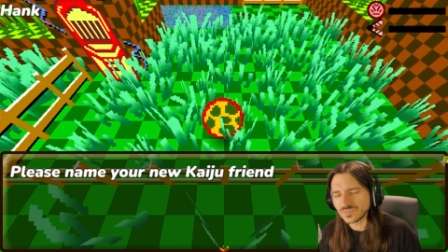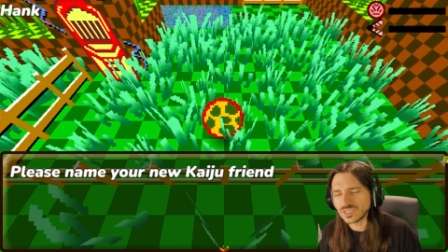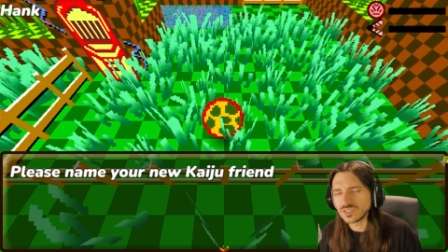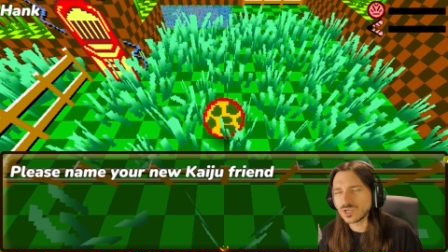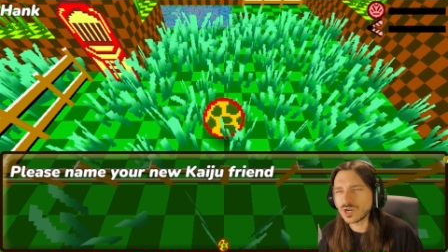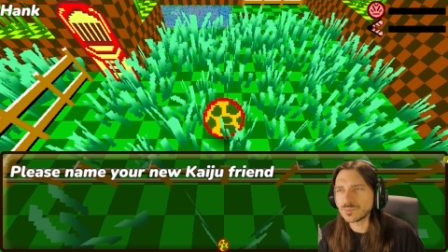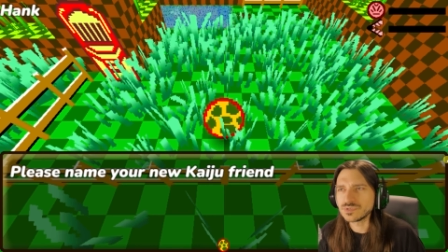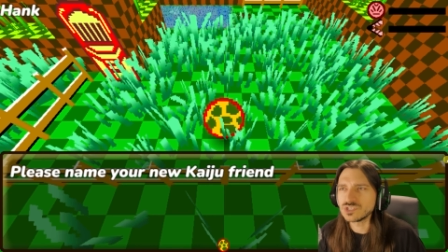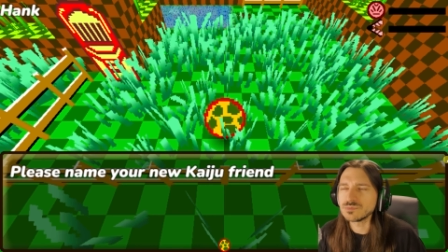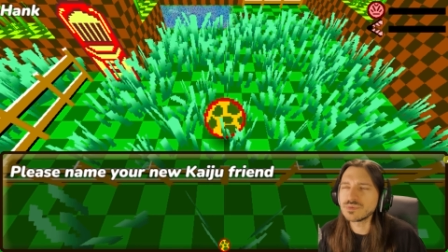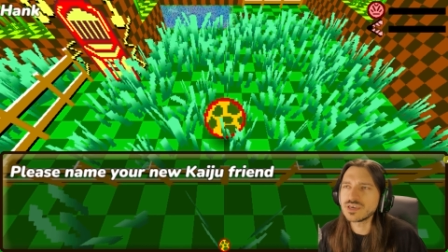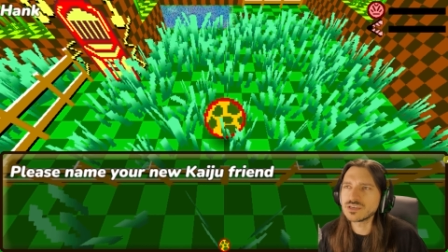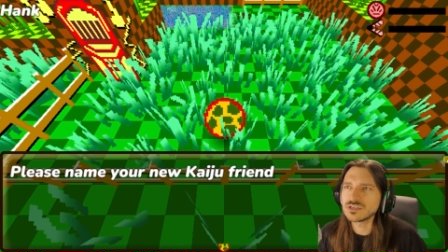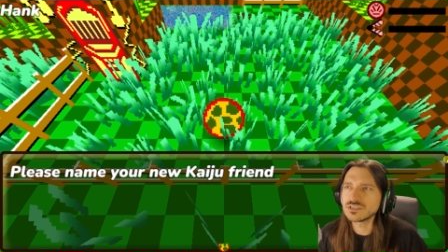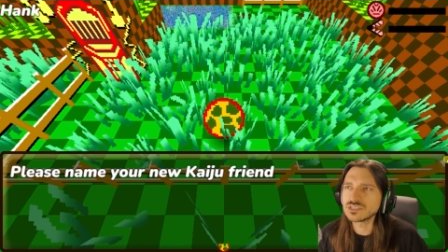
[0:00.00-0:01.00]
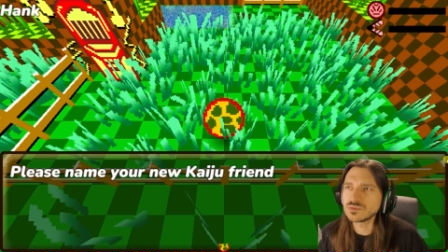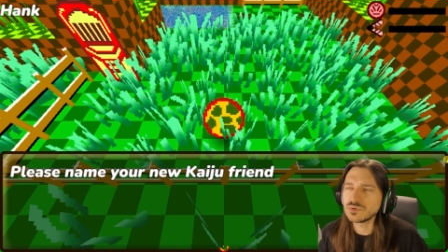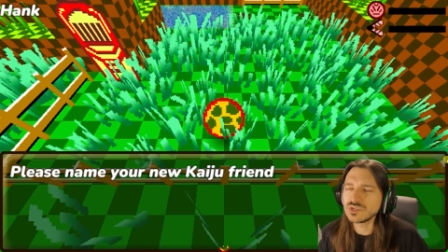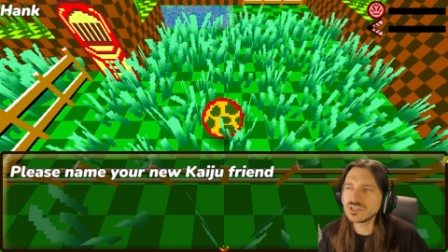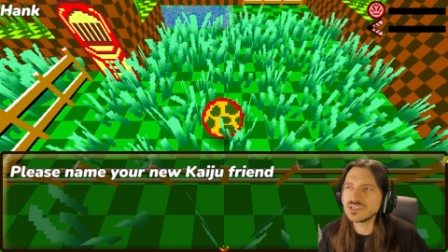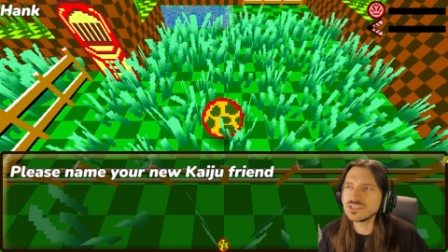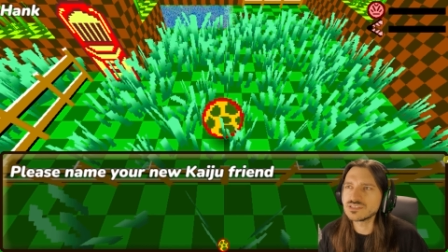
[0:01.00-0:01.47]
in the RPG Maker
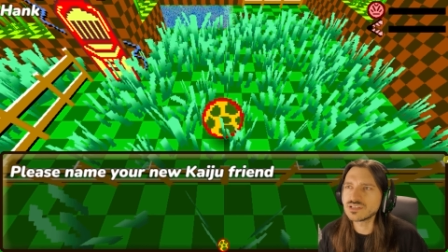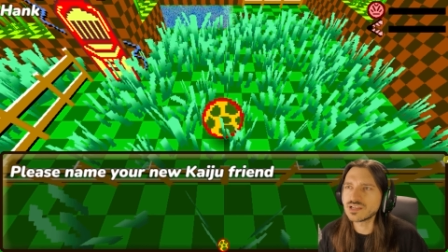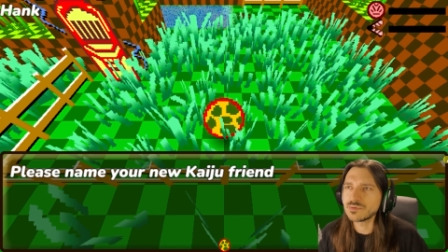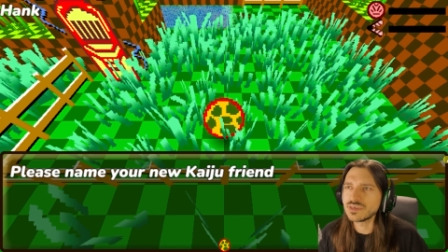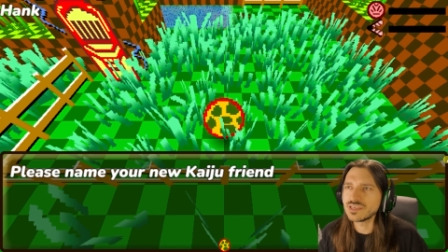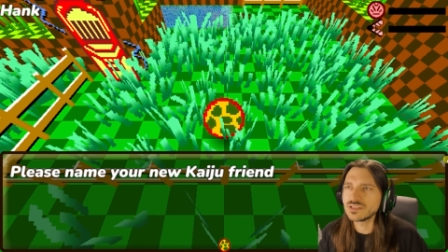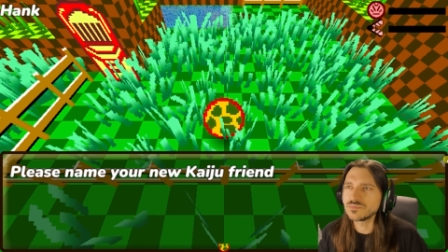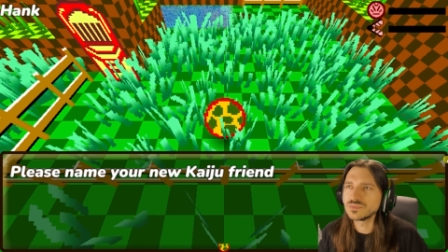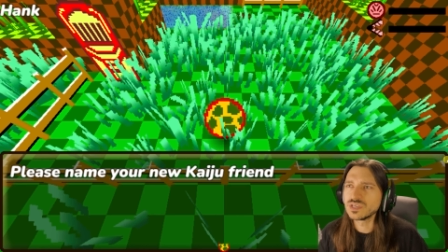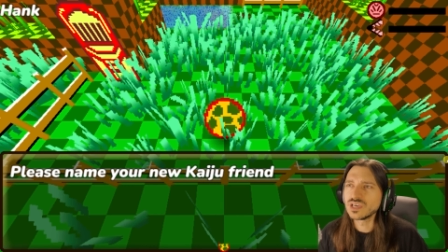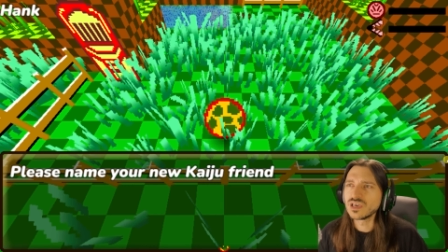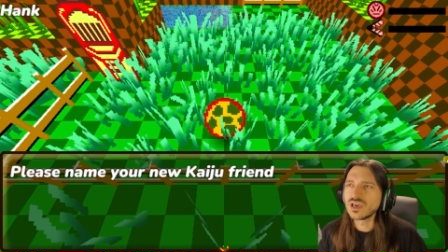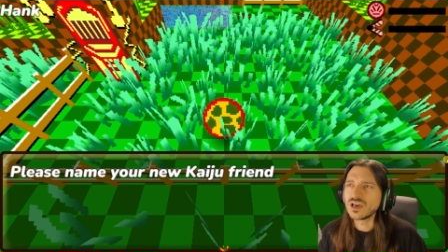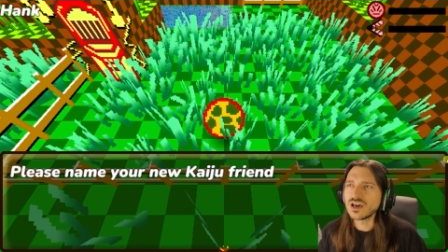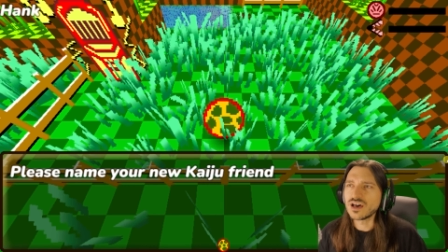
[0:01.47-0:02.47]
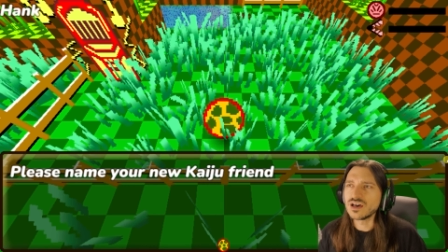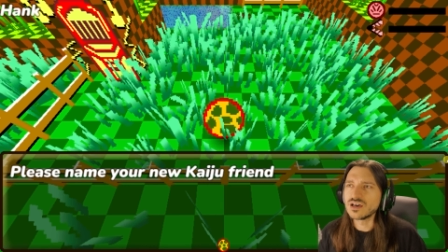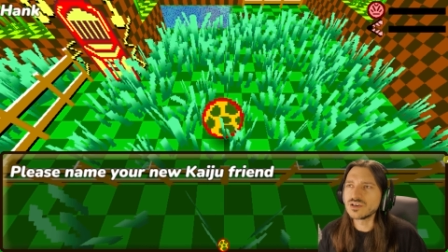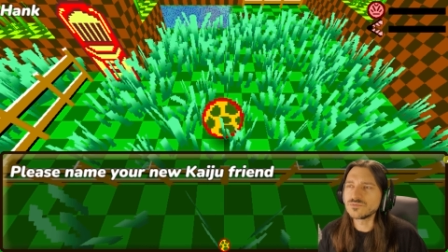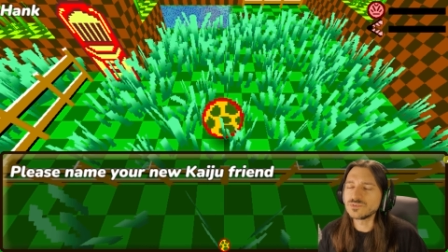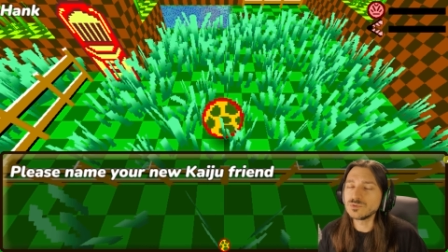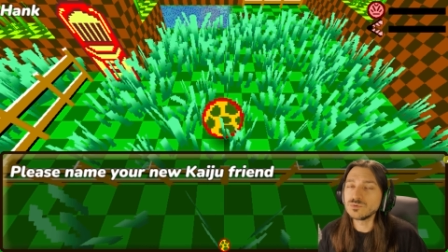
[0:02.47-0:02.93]
communities that I'm in.
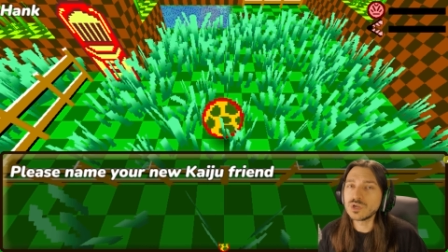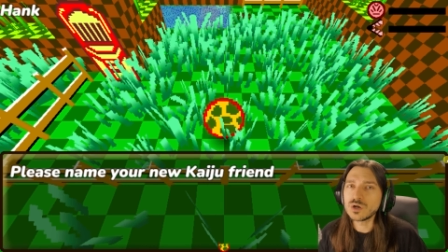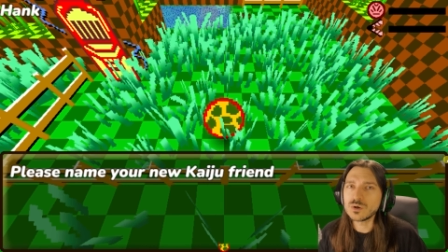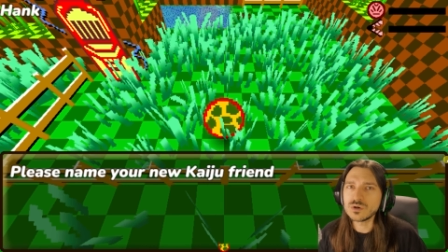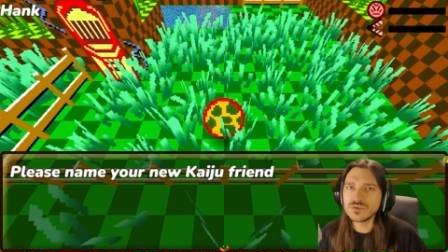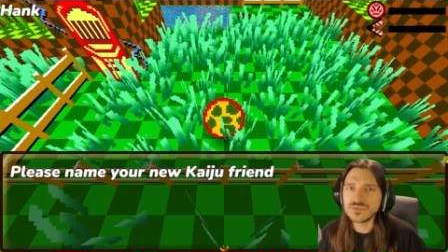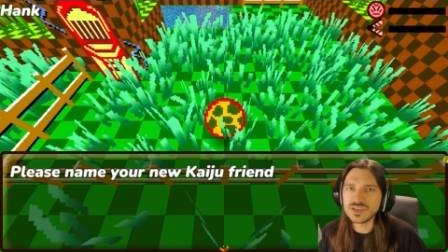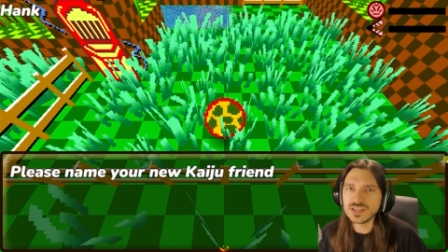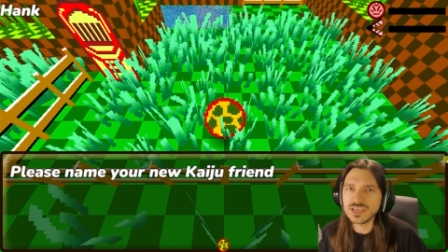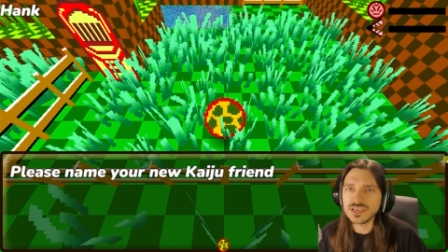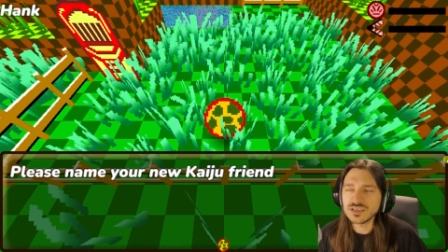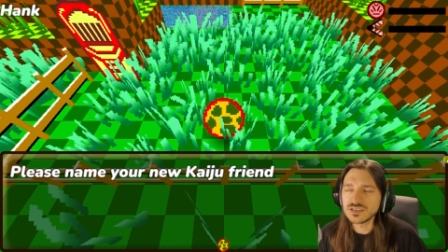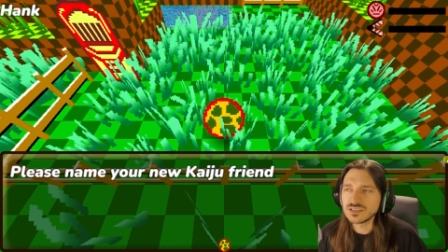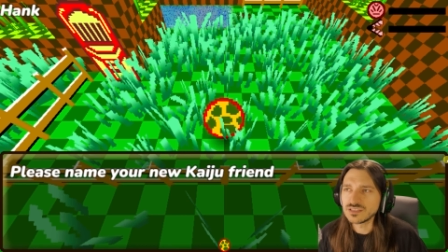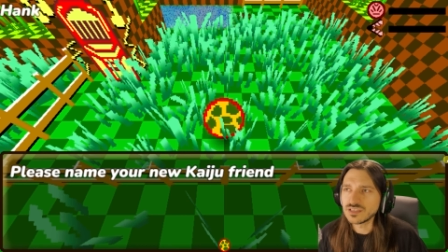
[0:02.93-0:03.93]
Uh, if you know of any